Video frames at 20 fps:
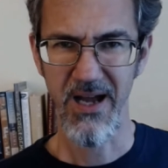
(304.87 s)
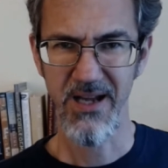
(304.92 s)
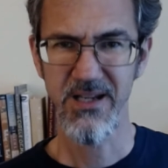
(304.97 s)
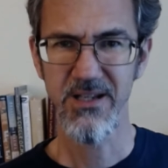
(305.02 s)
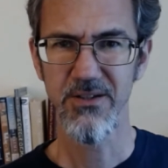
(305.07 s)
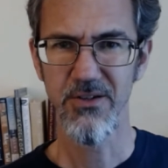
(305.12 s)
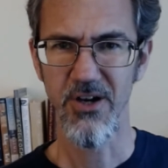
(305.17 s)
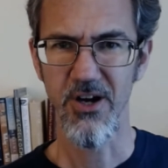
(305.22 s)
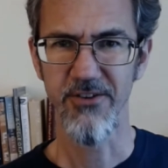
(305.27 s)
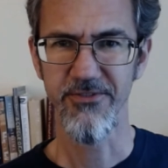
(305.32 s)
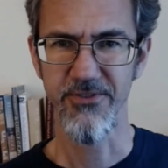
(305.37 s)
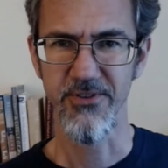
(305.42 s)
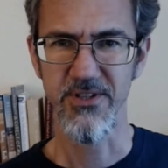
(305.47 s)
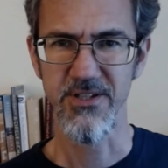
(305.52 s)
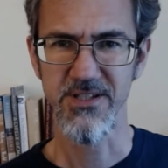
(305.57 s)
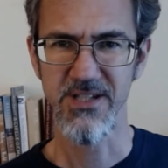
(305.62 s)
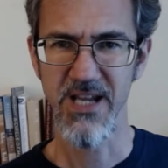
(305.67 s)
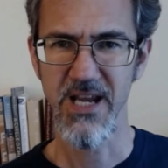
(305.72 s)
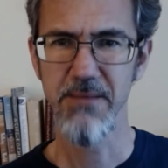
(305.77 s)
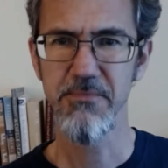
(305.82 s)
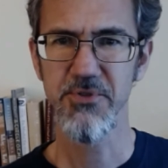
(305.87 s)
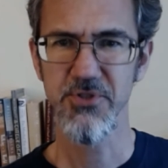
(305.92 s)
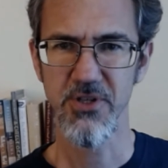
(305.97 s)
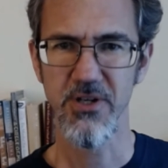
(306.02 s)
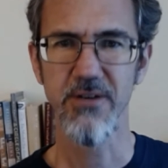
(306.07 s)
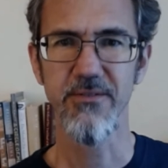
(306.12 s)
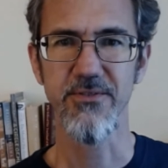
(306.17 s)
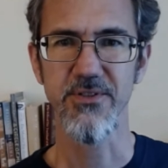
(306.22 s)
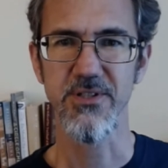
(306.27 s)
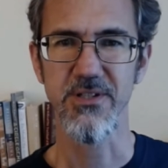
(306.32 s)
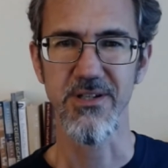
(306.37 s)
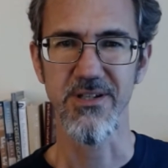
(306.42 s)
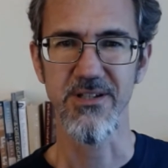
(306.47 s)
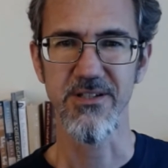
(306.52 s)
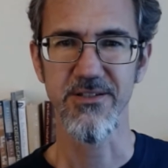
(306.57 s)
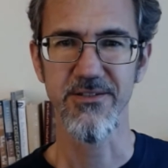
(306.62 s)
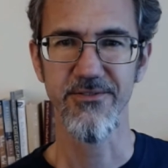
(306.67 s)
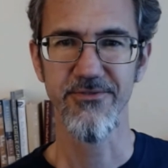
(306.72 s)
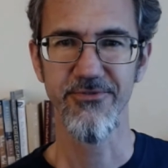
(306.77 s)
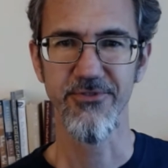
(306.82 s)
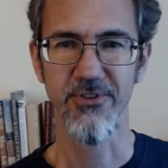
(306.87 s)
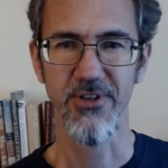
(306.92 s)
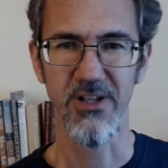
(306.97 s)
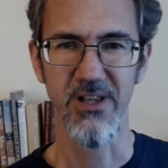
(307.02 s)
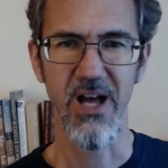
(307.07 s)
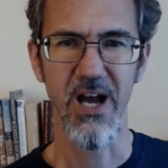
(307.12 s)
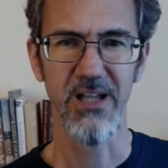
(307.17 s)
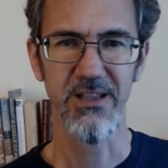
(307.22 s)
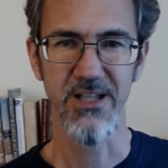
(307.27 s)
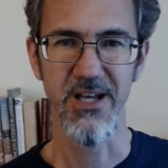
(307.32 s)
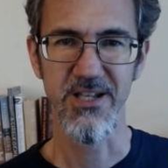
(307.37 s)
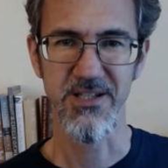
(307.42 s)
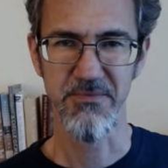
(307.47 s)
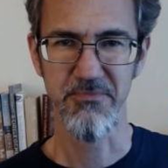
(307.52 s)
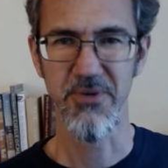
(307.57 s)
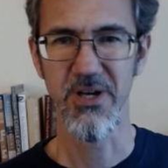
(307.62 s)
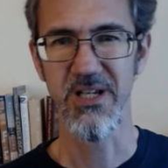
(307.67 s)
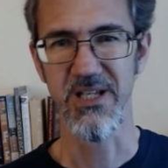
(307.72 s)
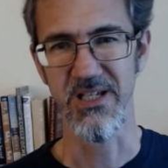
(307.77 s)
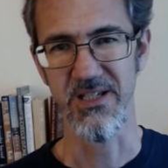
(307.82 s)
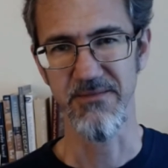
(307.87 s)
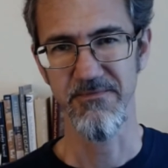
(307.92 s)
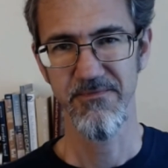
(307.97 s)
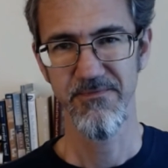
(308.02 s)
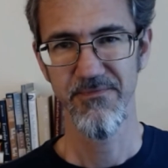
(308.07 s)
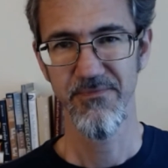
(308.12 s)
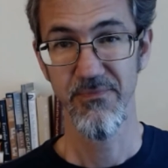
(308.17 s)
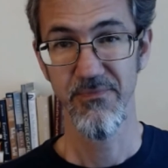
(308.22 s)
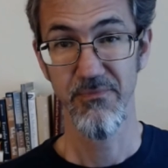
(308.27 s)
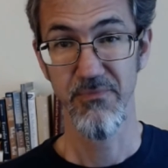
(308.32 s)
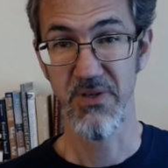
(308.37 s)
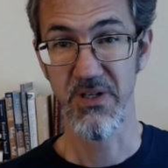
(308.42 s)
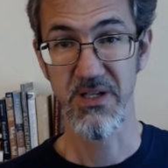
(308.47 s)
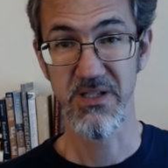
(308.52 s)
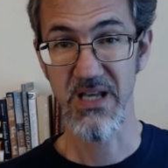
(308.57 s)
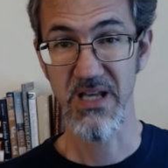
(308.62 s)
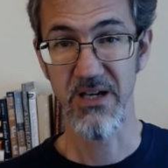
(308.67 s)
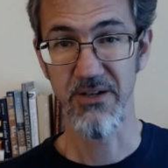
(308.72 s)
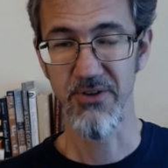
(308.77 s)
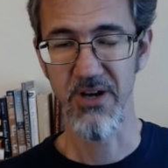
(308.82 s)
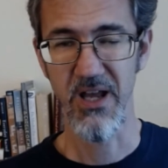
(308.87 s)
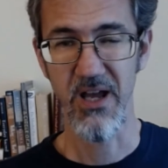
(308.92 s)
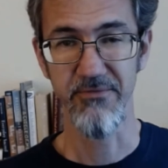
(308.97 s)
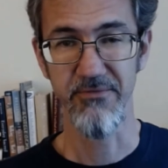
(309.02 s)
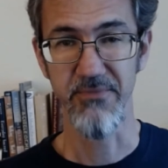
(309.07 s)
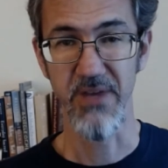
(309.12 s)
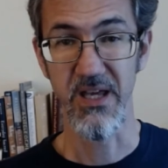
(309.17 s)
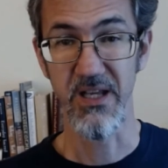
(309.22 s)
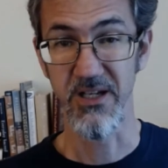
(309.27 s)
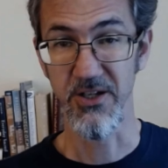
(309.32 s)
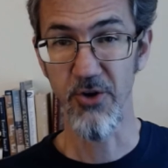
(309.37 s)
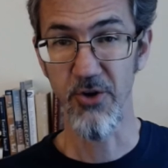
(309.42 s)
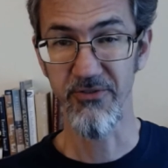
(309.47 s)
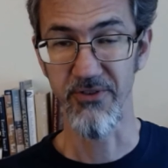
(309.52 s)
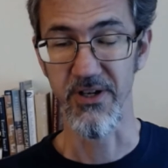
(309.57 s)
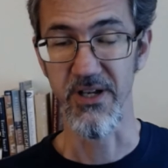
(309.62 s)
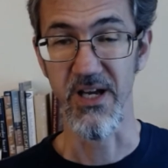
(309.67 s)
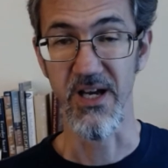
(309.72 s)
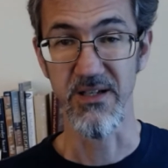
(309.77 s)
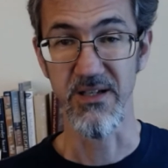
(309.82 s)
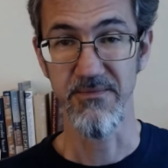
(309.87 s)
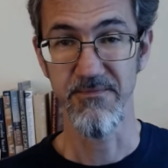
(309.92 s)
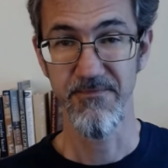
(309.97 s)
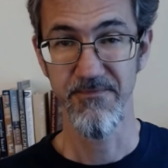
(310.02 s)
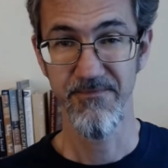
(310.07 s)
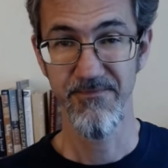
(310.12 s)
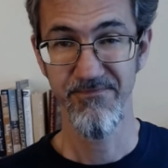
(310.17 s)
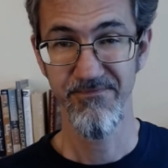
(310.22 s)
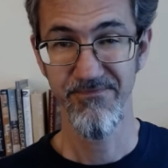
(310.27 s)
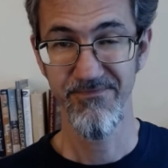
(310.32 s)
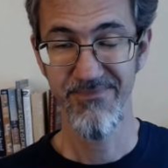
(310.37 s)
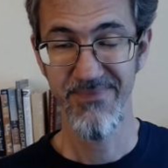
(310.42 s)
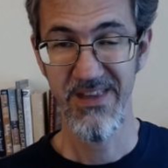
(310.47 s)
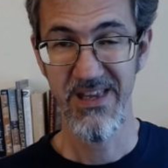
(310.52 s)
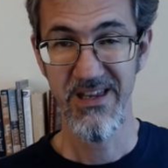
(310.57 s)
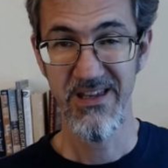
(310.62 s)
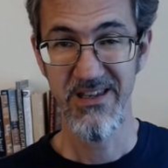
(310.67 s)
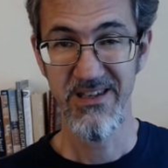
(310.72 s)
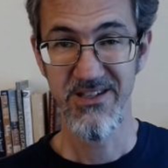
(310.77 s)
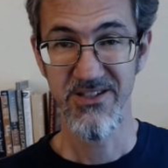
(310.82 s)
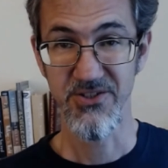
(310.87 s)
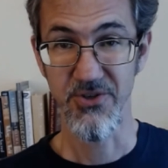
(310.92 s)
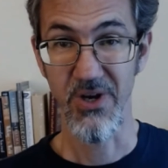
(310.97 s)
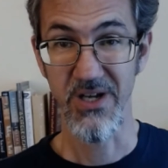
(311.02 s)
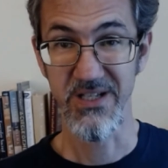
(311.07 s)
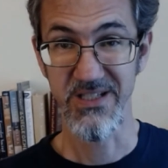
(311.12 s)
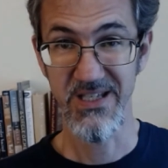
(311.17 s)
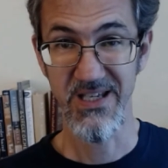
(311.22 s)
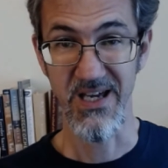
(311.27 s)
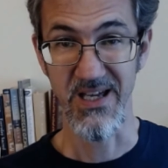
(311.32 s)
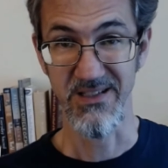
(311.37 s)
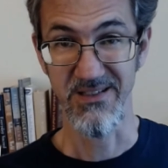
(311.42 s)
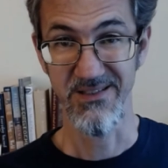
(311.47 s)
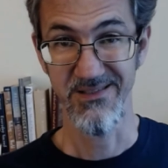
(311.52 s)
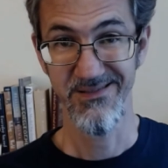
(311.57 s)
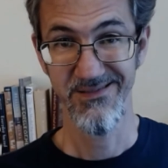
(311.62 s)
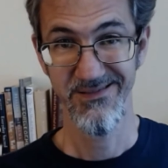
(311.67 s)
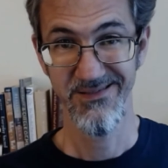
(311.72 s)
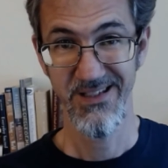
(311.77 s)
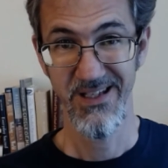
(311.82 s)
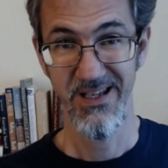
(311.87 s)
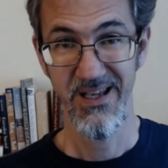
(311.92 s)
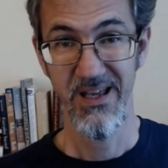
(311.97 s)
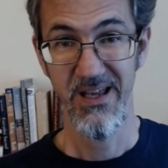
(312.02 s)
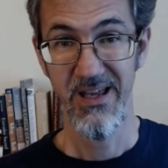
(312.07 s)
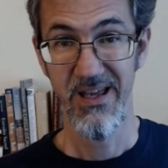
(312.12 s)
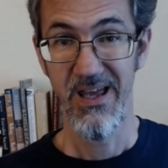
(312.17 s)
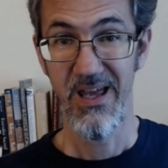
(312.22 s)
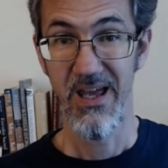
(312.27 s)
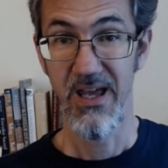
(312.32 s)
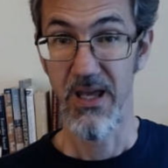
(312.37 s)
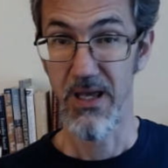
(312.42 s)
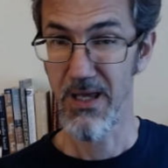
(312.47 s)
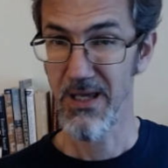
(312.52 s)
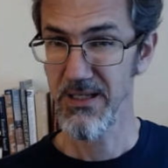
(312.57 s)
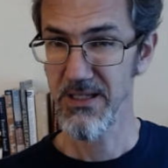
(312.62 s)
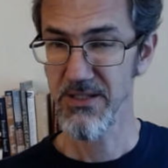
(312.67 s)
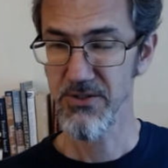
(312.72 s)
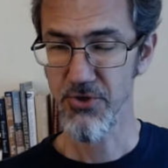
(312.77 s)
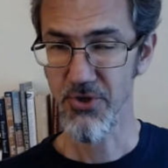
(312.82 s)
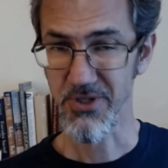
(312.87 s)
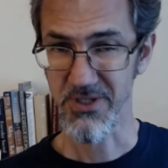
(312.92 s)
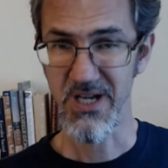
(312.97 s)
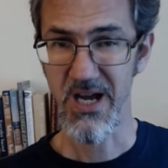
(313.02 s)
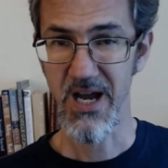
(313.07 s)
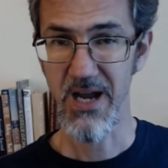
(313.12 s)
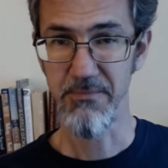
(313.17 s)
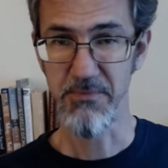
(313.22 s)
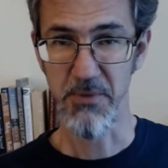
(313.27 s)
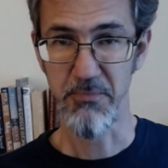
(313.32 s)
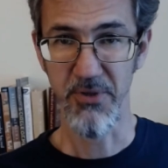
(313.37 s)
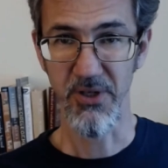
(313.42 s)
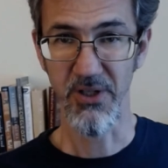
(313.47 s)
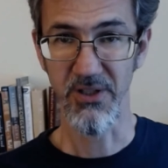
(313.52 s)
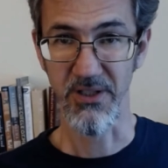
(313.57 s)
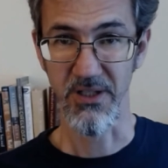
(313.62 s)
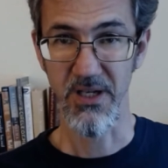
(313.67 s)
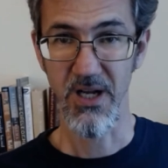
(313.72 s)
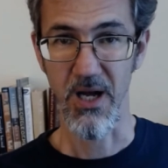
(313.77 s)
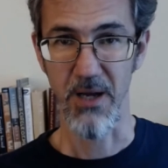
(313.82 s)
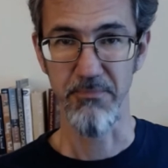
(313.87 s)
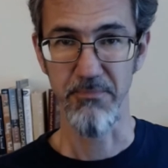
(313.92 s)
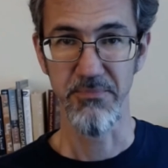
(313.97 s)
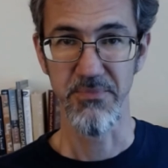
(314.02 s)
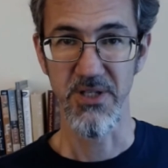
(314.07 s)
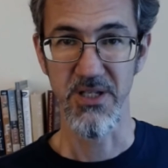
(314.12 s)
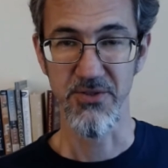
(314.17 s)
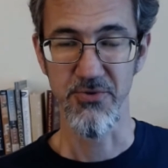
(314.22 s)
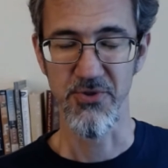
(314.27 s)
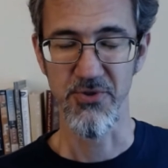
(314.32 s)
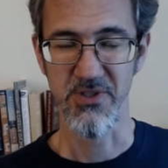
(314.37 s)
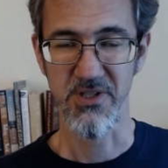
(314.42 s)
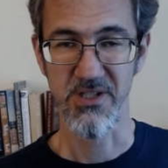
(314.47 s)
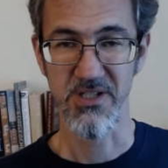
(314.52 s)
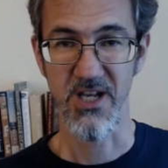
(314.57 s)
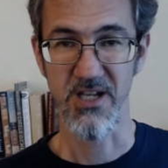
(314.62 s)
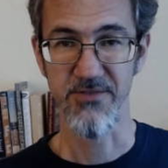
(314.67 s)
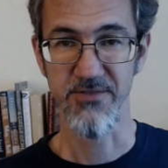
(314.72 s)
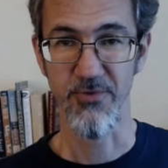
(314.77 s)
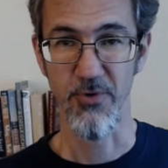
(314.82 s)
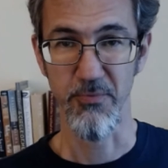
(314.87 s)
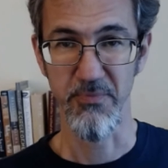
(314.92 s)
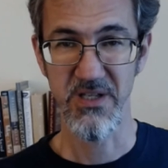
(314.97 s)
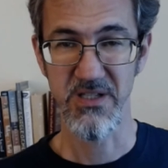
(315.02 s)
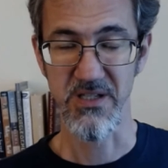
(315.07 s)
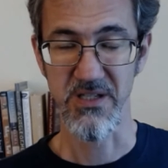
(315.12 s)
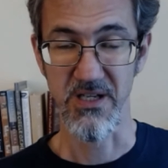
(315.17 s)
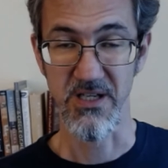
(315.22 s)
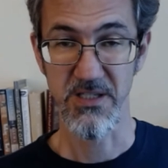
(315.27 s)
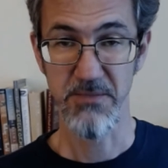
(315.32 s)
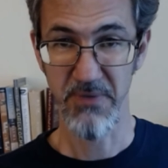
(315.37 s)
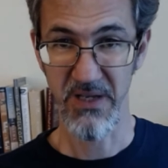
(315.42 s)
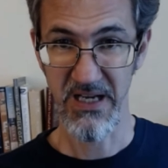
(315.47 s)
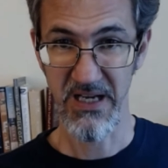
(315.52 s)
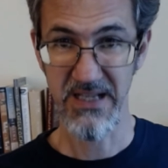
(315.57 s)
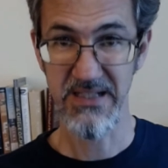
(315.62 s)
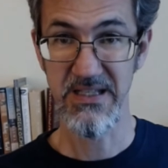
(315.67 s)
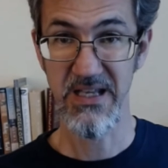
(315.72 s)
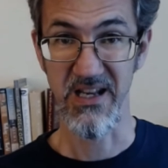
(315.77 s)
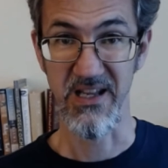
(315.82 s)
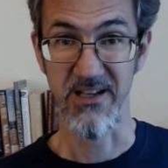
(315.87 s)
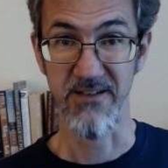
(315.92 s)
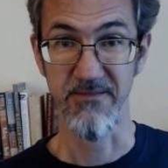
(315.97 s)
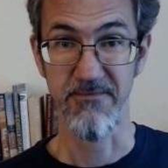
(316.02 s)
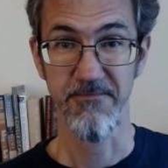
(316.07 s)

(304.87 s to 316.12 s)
can offer the same services for a lot less money because I don't have any overhead. So I did. And it took time to build it up into a successful business, but I did it.